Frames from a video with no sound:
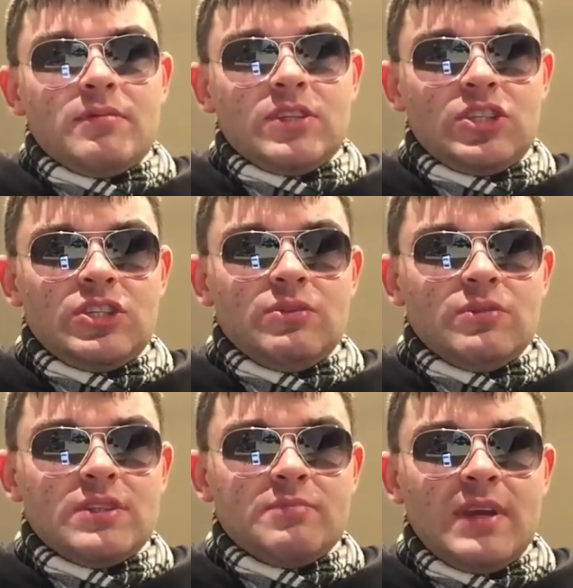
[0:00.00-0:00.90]

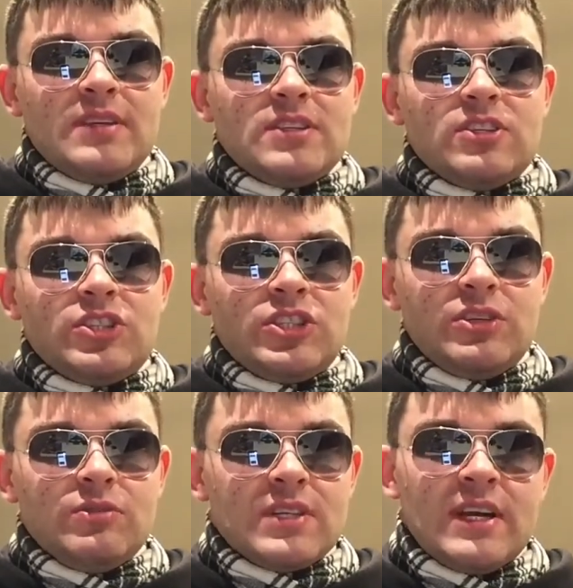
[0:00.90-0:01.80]

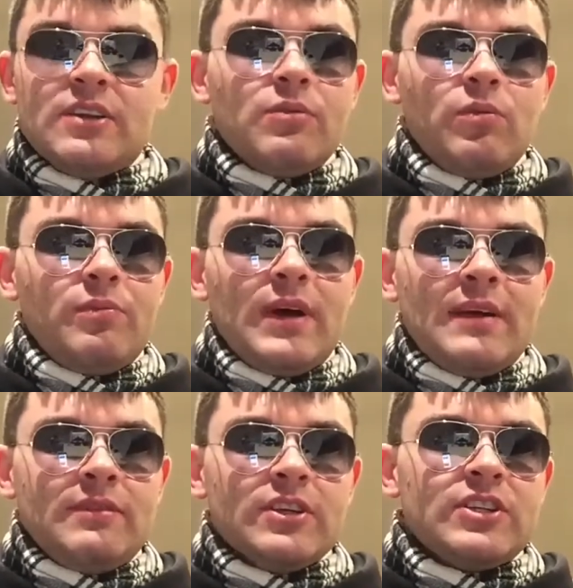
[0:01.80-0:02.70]
BitChute.
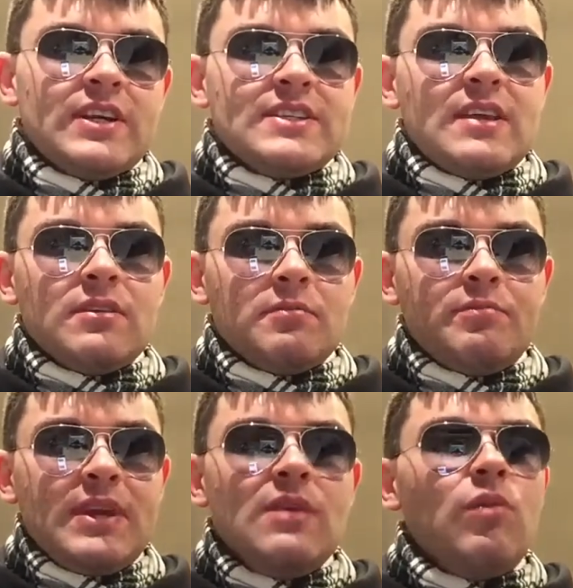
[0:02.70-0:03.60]
I'm not trying to say the
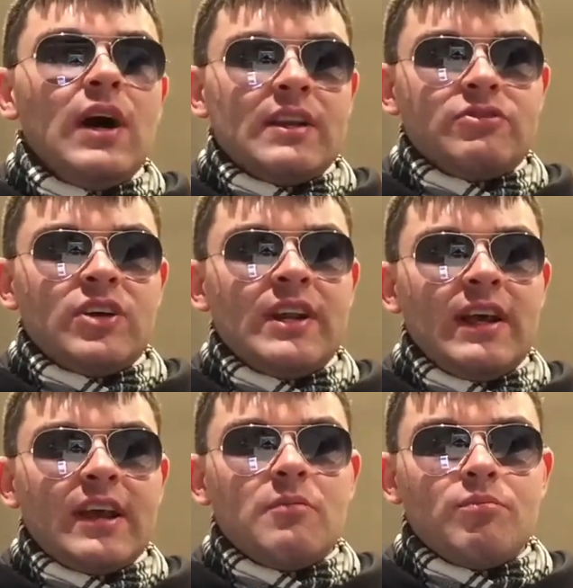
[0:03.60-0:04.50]
B word. I'm trying to
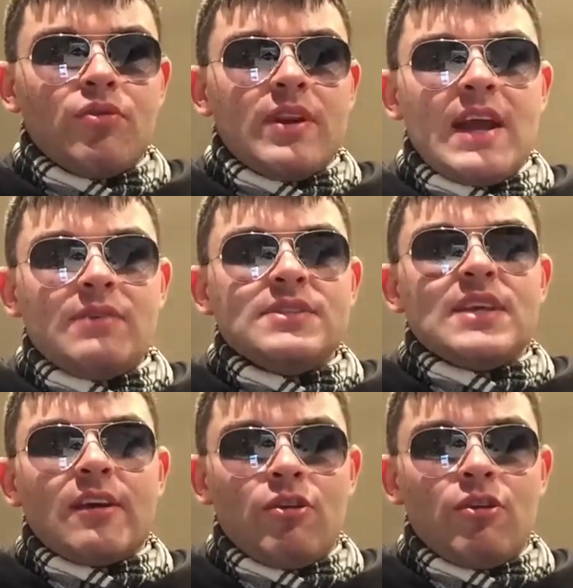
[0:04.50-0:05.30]
like pronounce it